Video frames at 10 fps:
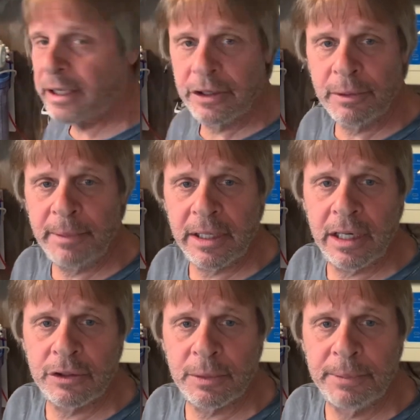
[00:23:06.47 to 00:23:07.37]
care about
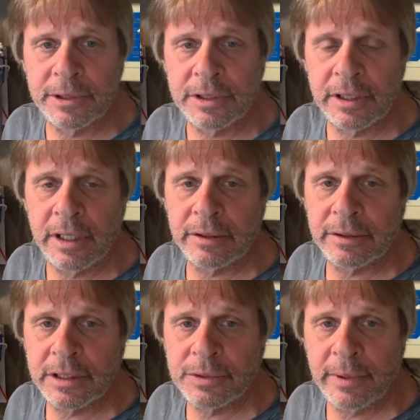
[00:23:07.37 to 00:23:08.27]
how they're put together.
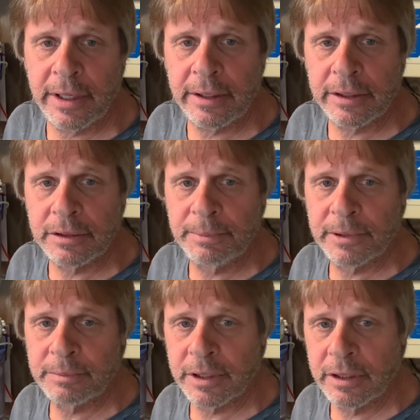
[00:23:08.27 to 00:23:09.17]
That's why I like to put
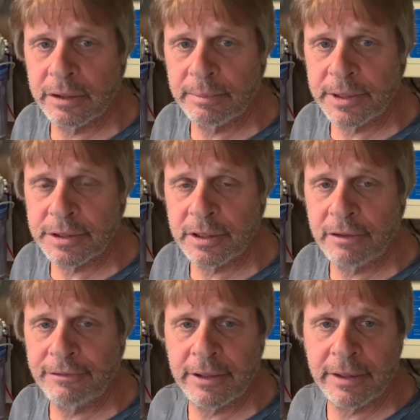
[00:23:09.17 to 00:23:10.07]
them together
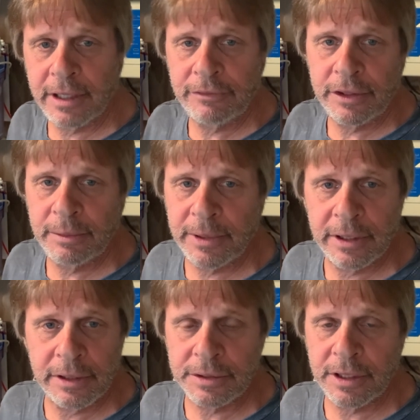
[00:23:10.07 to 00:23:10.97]
myself. I don't have anybody
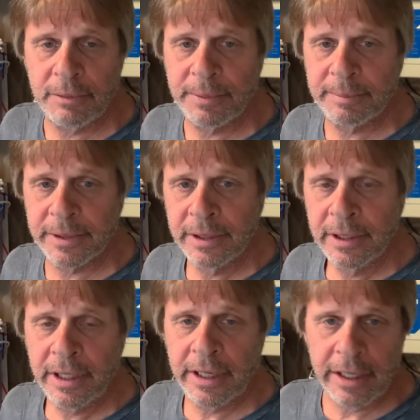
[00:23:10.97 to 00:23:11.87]
else helping me.
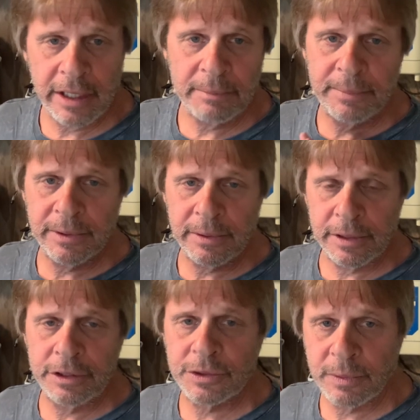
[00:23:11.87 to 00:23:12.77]
I hand build
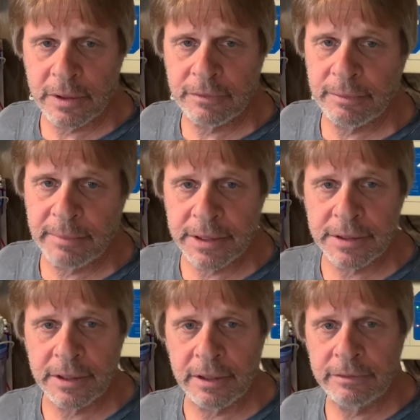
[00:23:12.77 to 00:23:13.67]
each one of them
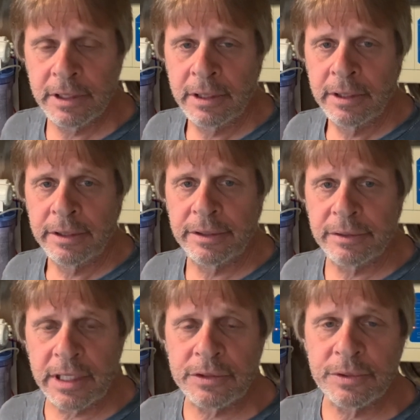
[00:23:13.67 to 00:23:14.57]
myself. You know,
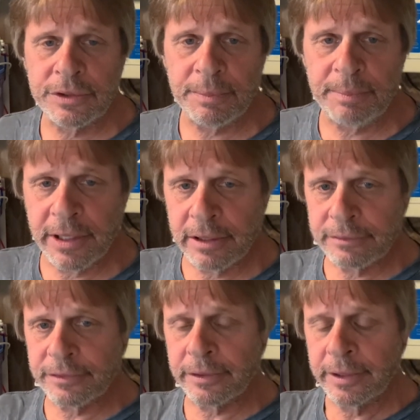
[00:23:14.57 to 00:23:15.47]
that's what you're paying
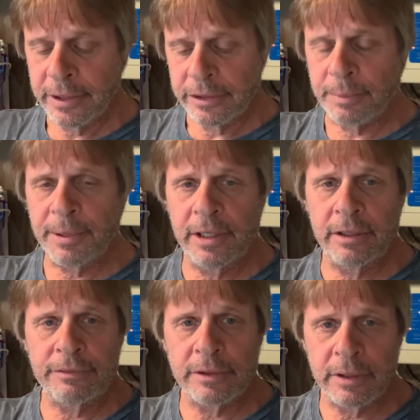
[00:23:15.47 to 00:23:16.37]
for. You're
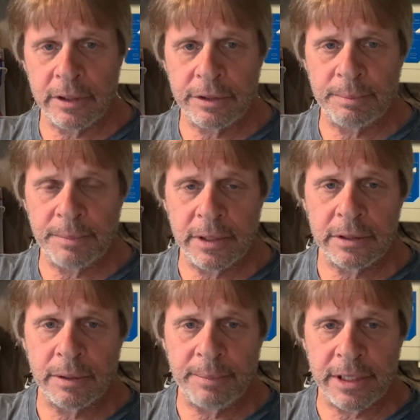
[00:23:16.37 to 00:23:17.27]
paying for nothing
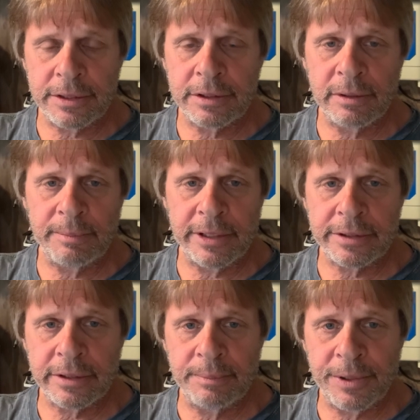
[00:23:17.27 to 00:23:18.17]
but the best of the
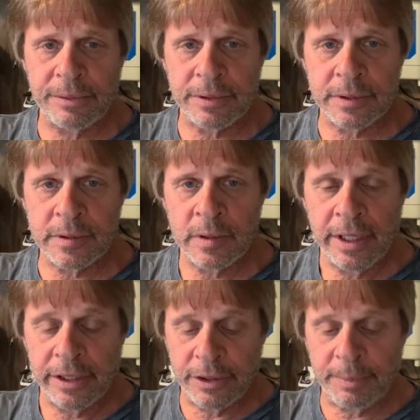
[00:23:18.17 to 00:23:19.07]
best components,
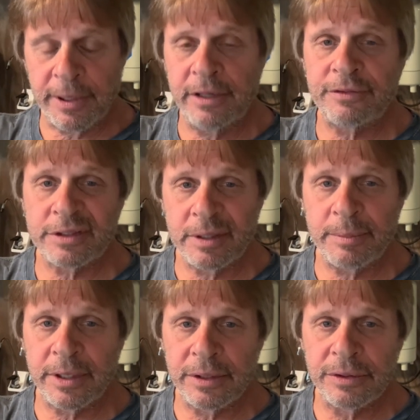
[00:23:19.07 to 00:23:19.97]
and you're paying for
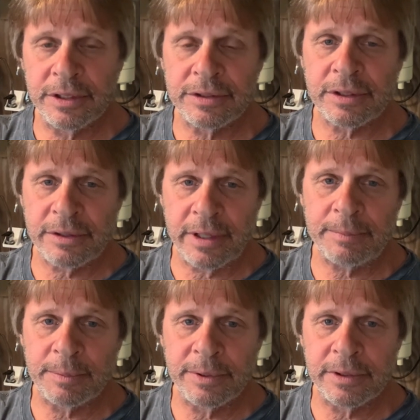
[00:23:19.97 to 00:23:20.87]
somebody who gives a crap
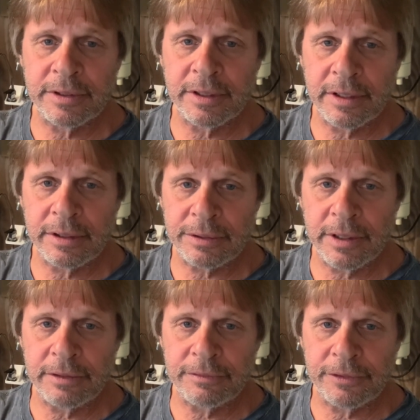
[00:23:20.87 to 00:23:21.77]
to put it together
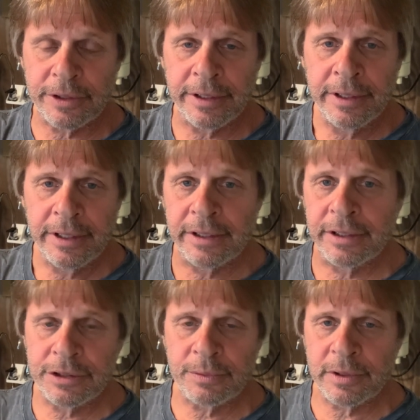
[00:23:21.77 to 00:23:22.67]
right for you. And
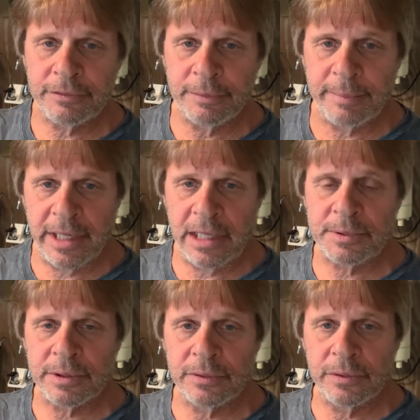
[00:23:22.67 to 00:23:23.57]
each one of them
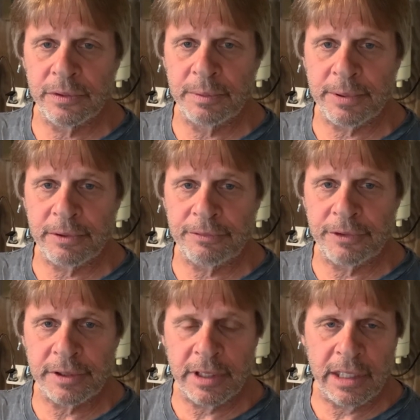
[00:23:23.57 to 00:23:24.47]
absolutely
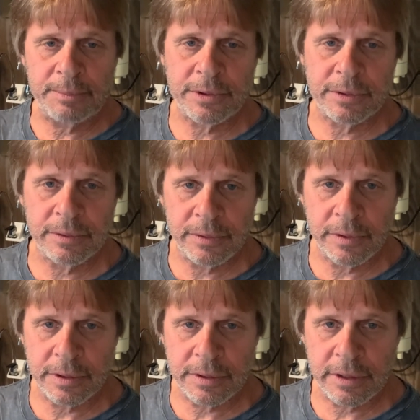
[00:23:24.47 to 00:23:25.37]
perfect,
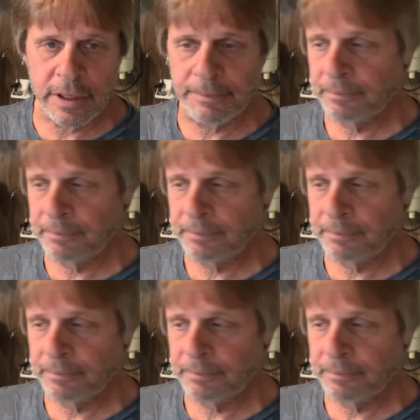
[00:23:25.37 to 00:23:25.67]
absolutely the same.